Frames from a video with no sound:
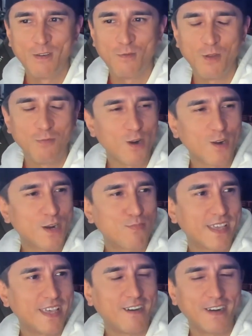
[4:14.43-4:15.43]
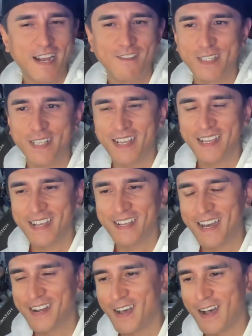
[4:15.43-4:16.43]
We were going to play Helldivers. I
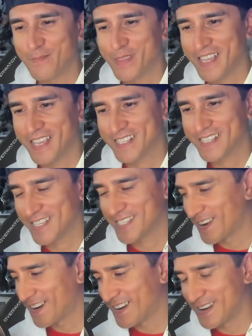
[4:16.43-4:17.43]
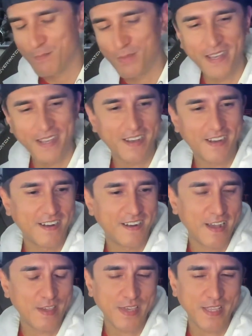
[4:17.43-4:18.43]
kind of opted against that, sorry, but
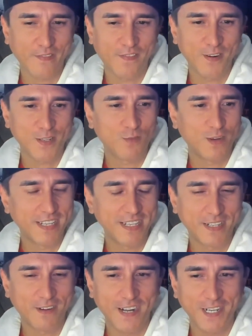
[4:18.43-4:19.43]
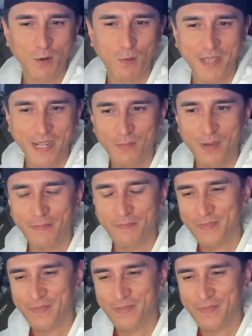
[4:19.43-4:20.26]
I think the first one is a retro beat 'em up.